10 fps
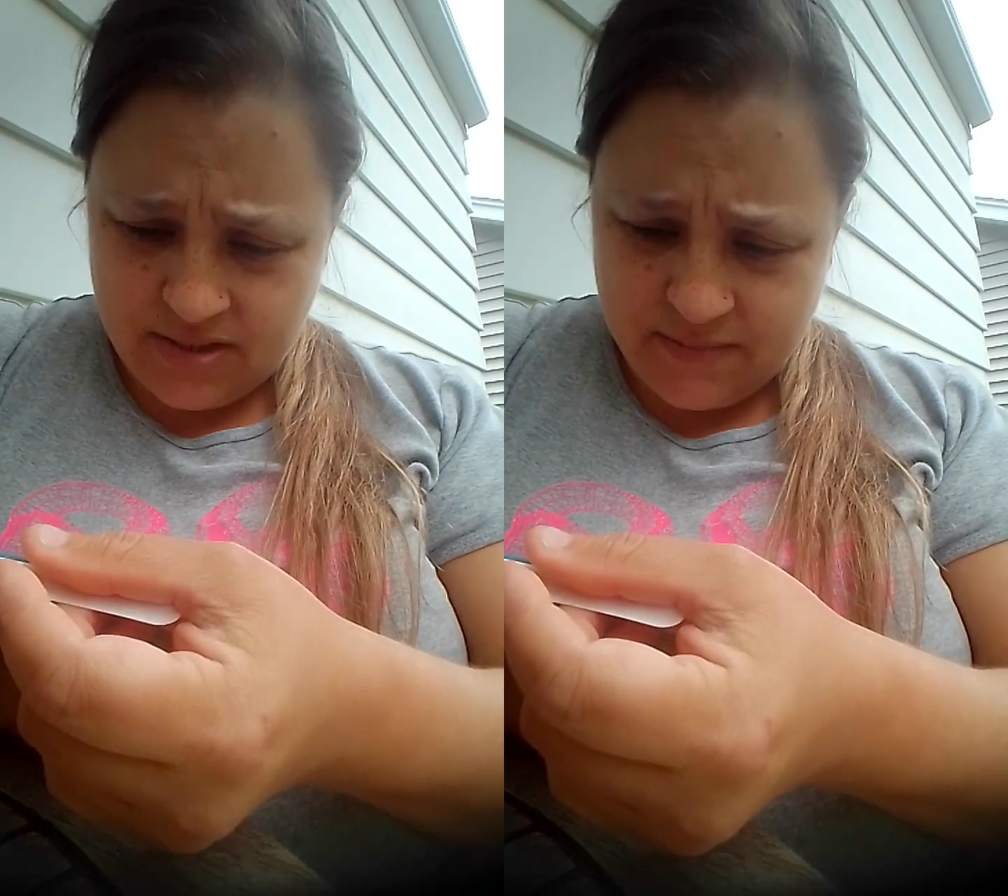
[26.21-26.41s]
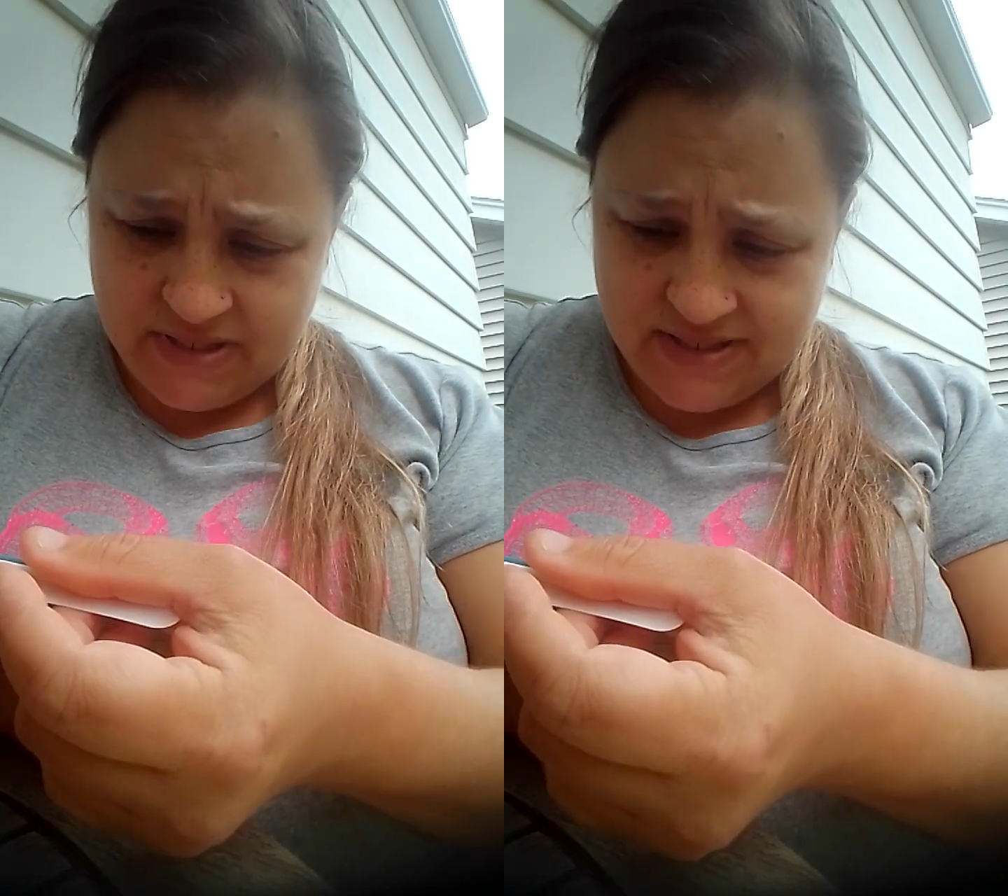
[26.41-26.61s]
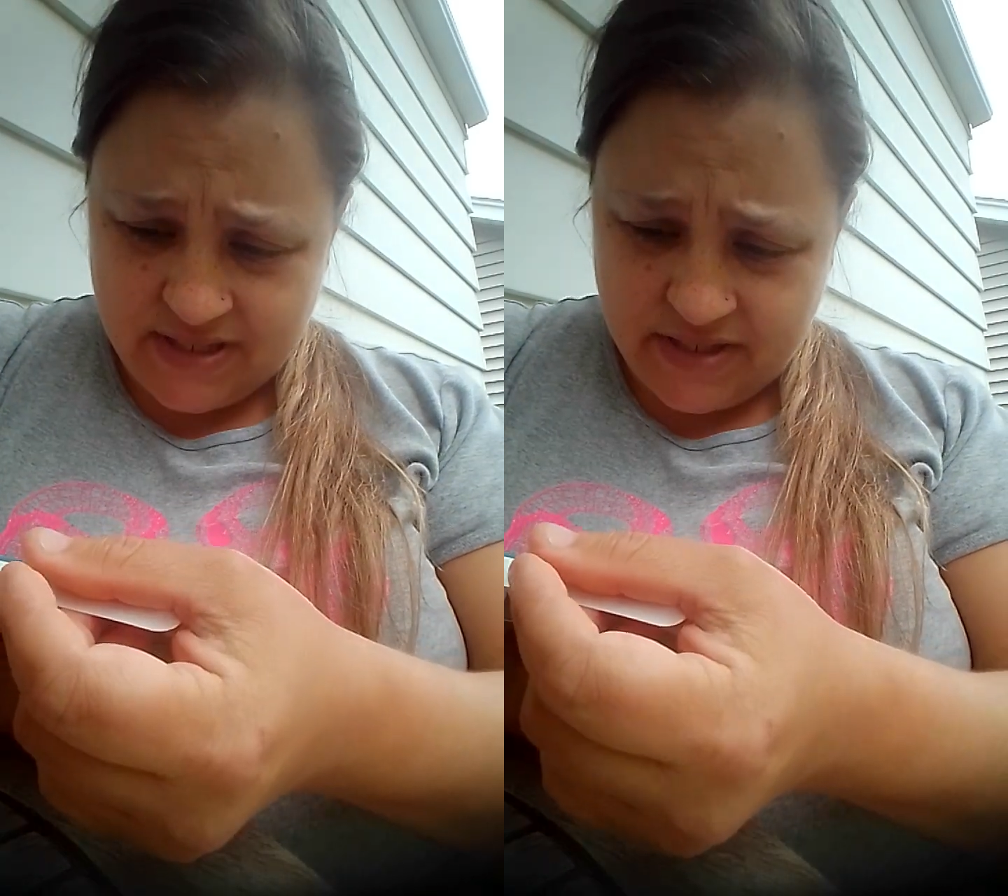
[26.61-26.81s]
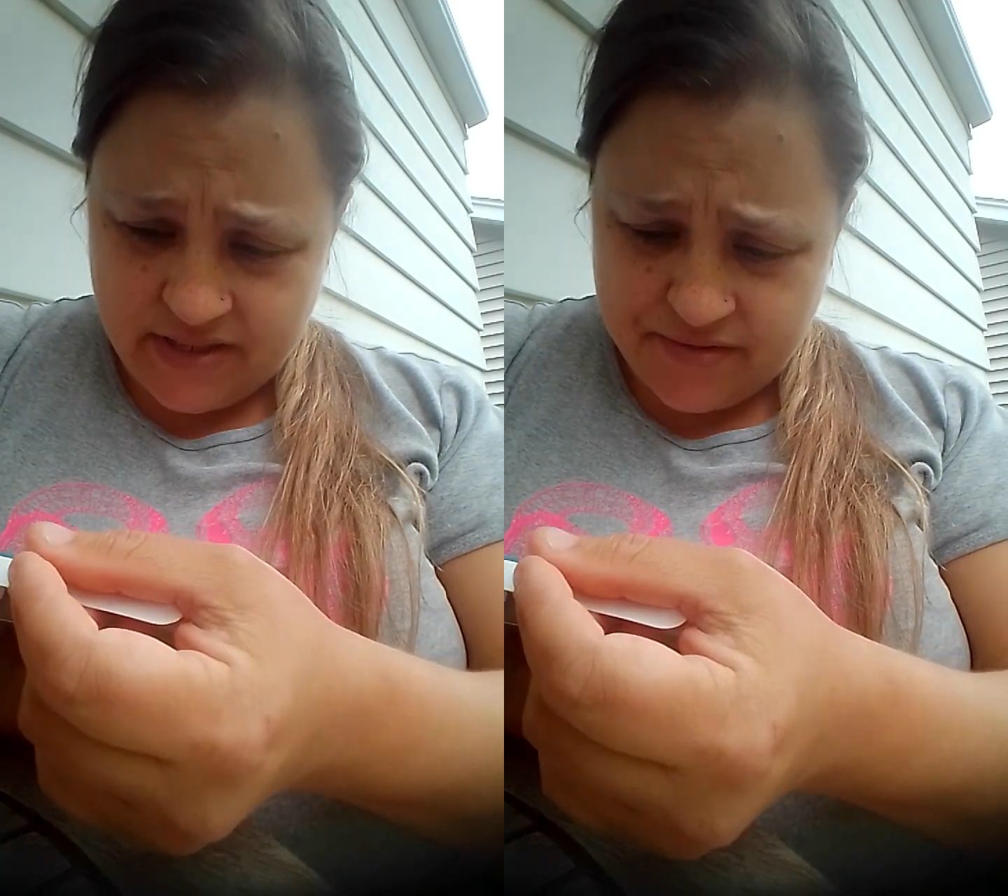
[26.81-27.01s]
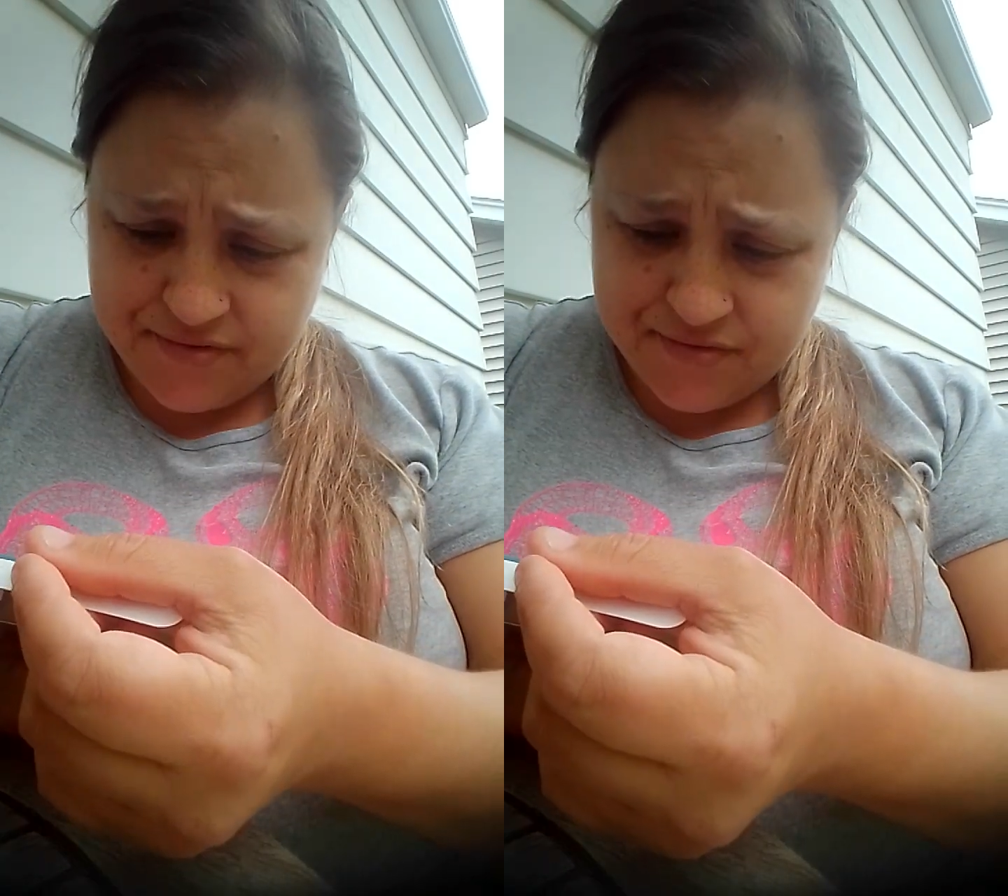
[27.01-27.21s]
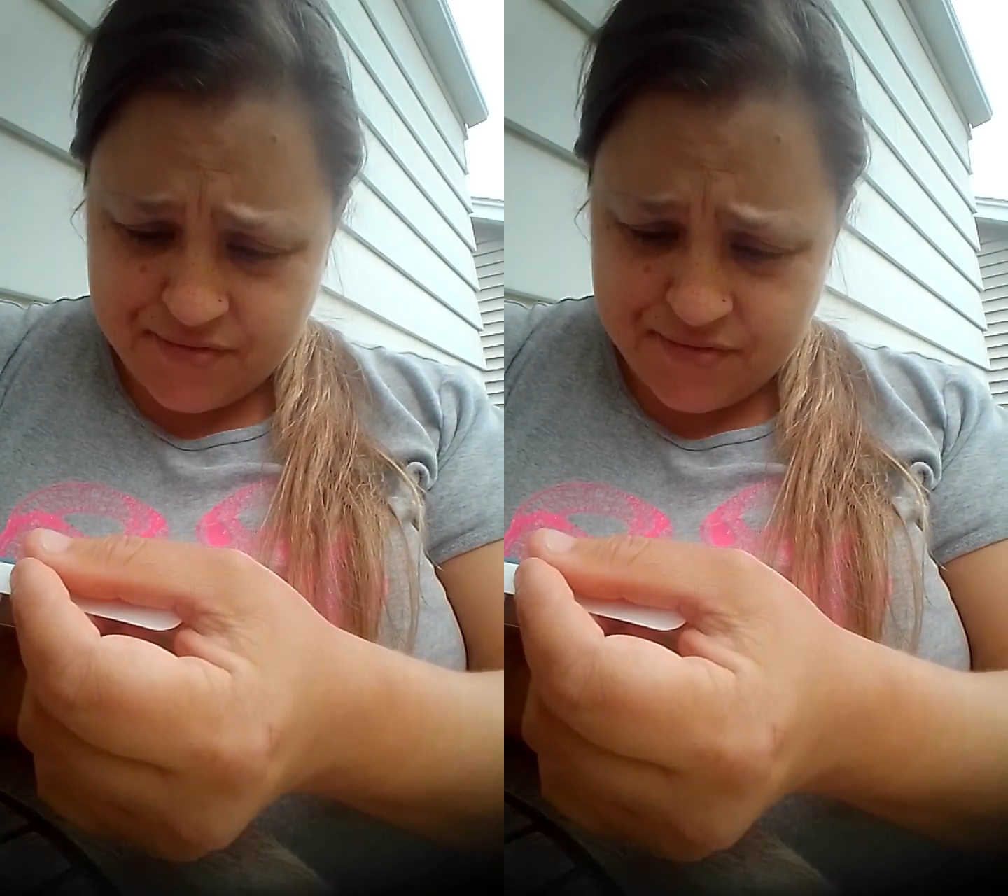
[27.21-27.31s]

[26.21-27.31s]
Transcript: let me see here.